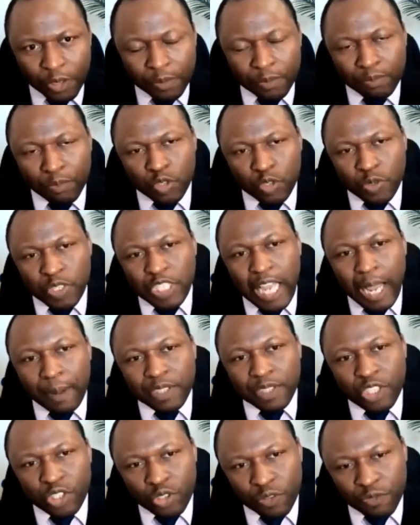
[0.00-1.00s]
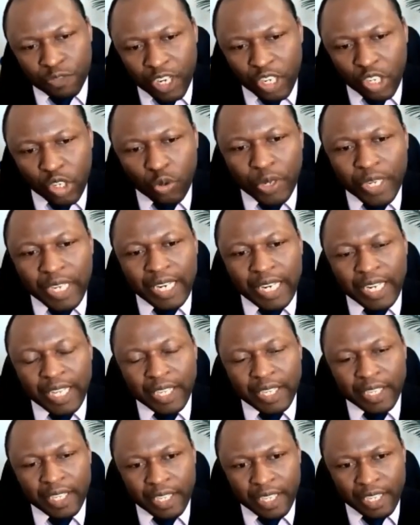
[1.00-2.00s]
must be tapped into very quickly
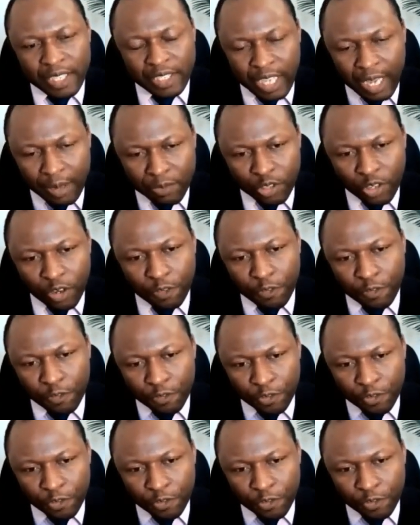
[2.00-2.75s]
in terms of,